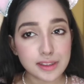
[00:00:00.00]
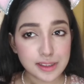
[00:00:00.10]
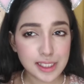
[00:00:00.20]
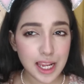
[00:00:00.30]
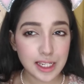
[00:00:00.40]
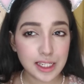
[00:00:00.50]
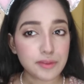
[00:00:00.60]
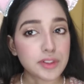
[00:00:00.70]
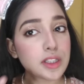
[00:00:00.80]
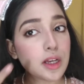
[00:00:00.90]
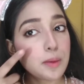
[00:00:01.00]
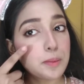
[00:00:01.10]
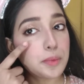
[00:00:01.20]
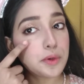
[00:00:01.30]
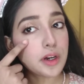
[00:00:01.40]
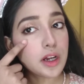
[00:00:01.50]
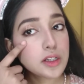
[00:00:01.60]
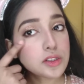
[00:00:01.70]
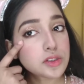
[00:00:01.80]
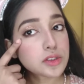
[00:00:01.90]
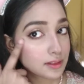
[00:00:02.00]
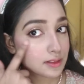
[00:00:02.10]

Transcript: slightly with the brush.